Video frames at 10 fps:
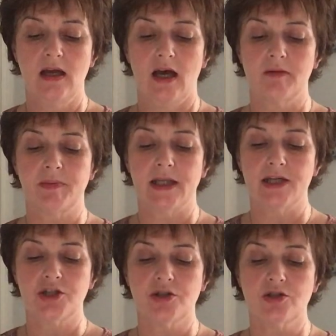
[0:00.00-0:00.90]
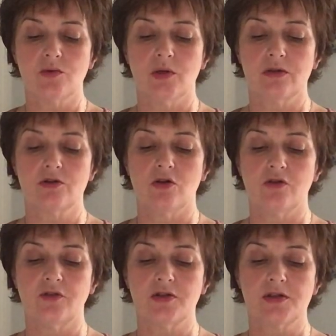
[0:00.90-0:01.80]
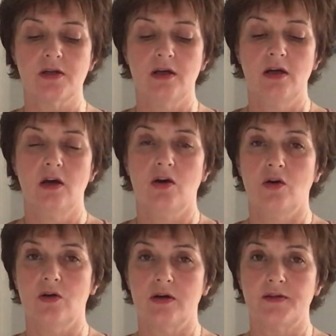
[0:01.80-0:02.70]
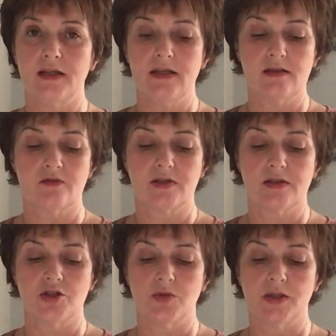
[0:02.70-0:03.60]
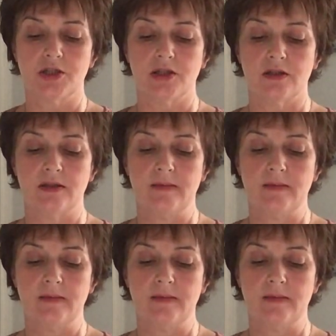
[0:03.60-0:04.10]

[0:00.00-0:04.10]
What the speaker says: and pleasures the world offers or the ease of a situation.